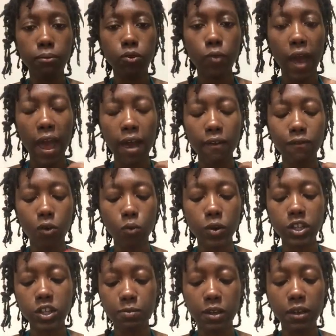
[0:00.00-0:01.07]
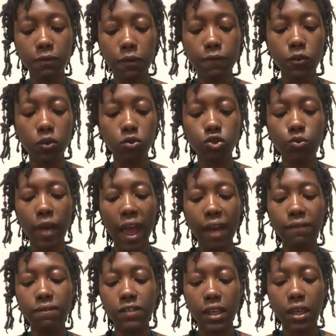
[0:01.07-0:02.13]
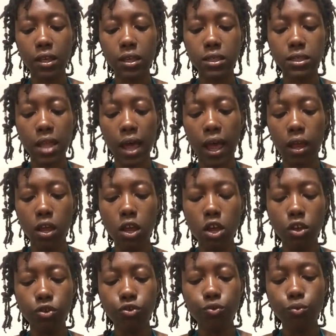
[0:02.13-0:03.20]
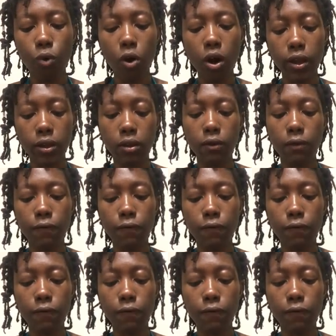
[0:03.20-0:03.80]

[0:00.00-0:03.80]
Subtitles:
You have a wish being fulfilled. You have things that you want